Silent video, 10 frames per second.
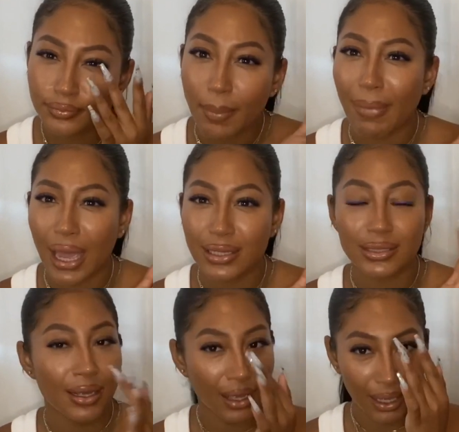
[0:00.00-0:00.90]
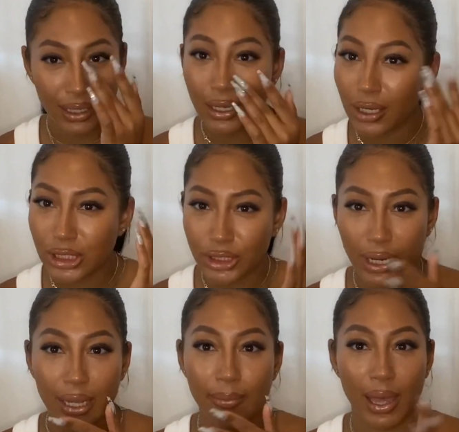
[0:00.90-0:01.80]
Bags. Any under
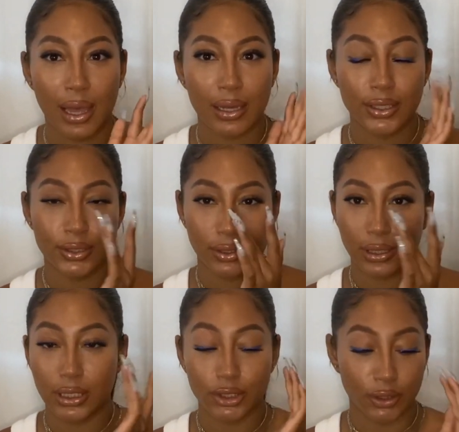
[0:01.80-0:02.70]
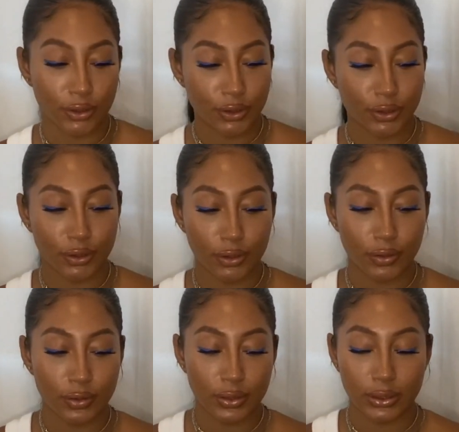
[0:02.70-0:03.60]
eye bags or any dark
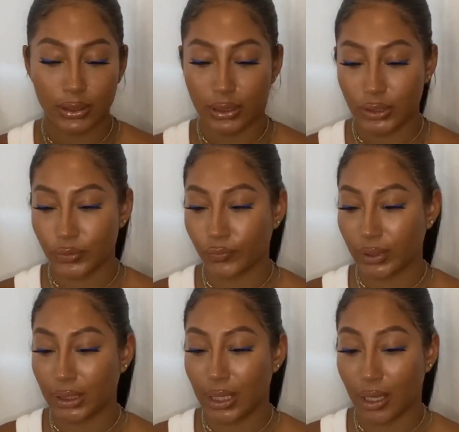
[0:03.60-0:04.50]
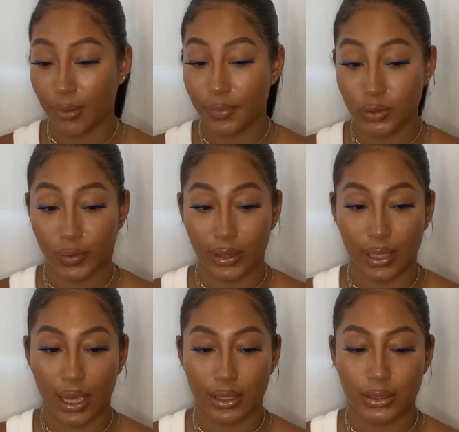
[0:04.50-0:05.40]
circles. This really helps with
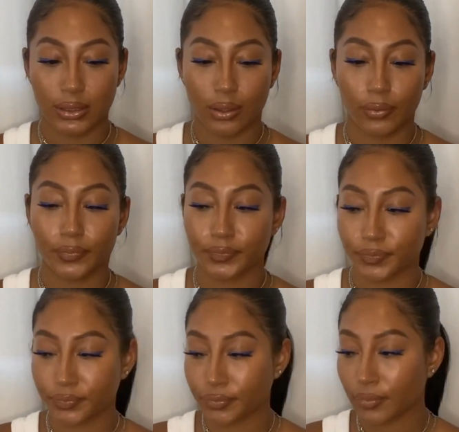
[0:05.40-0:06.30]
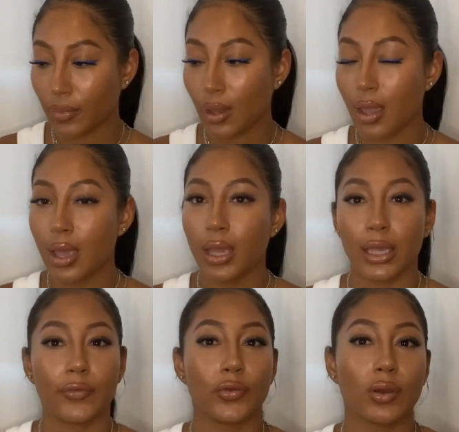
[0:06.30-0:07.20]
that. So
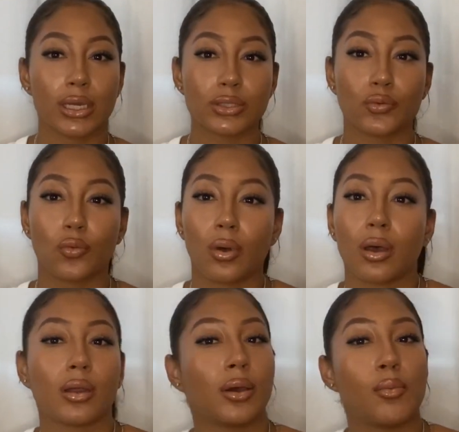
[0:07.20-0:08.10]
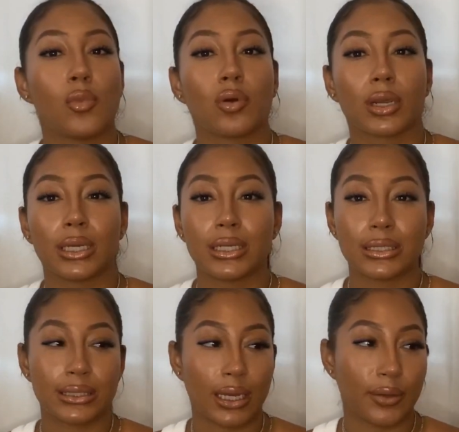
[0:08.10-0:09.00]
if you guys want a more
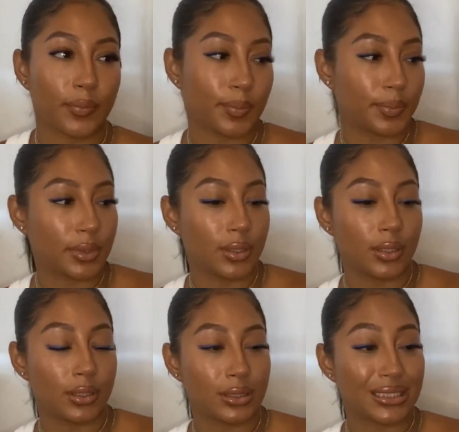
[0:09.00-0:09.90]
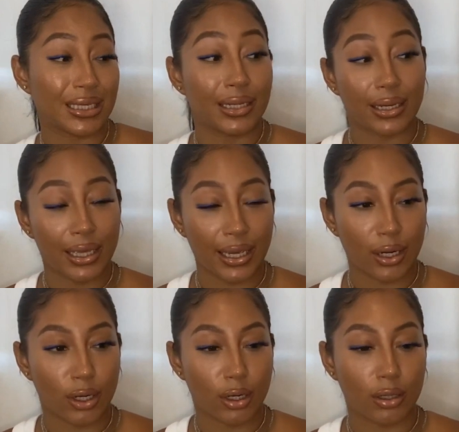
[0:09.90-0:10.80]
in-depth
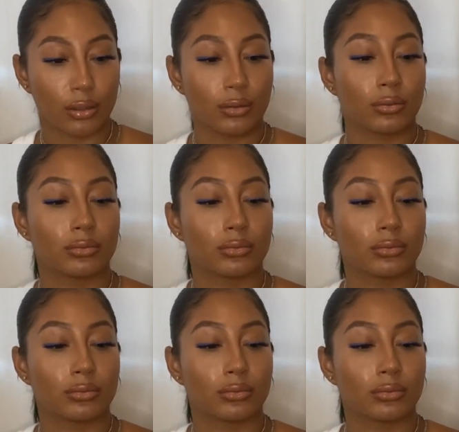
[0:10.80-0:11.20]
skincare